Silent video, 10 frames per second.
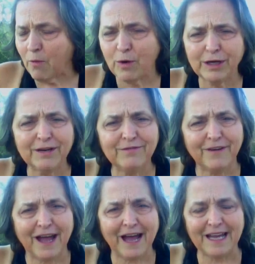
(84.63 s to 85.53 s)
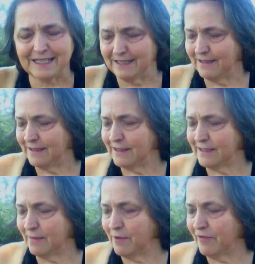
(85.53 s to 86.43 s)
want to invite
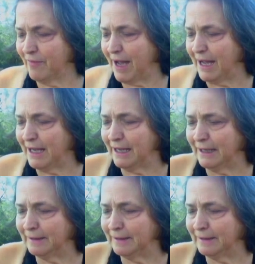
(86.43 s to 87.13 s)
some of my